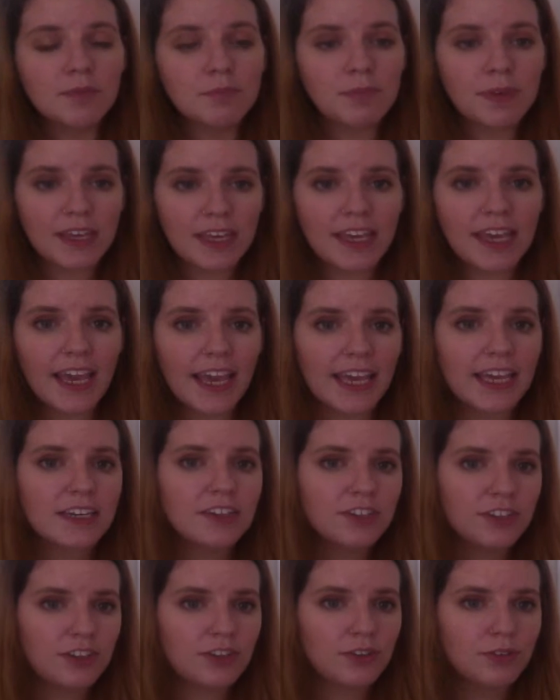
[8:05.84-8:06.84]
P
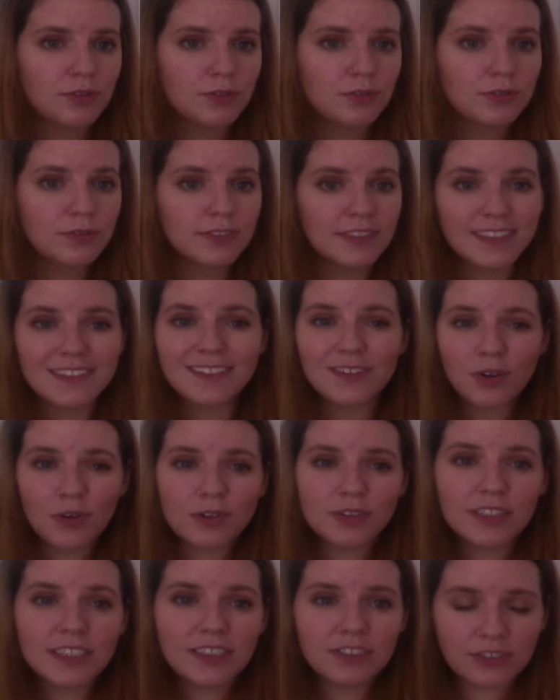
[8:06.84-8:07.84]
and Q is
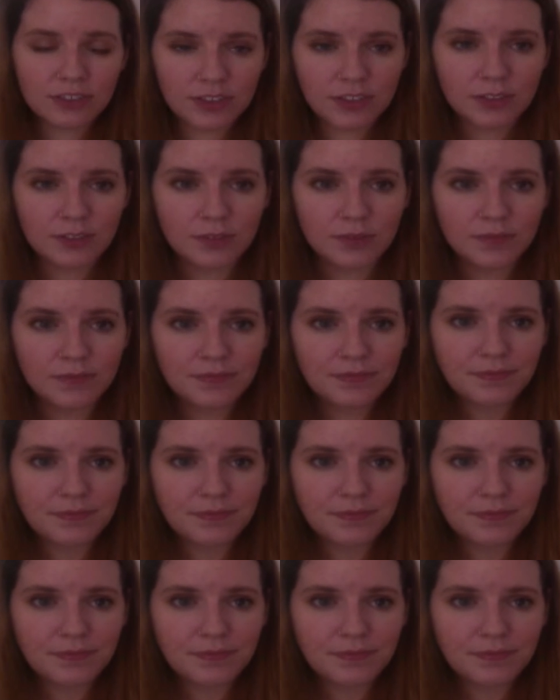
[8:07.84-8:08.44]
only true